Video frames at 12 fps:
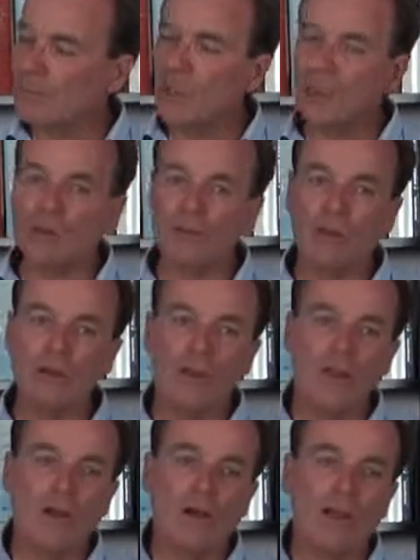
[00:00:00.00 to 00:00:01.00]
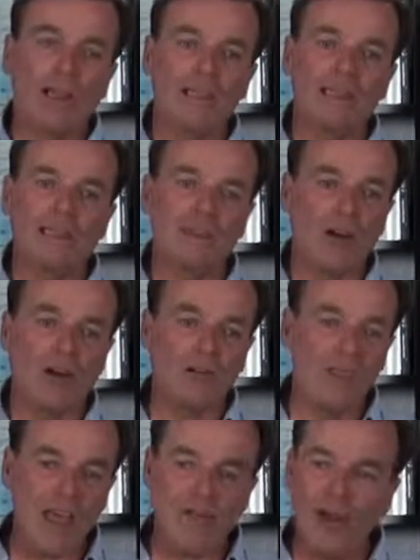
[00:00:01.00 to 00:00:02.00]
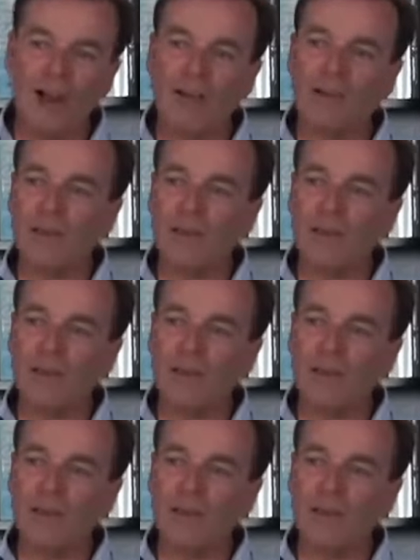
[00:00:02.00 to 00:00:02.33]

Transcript: because he says, I'll never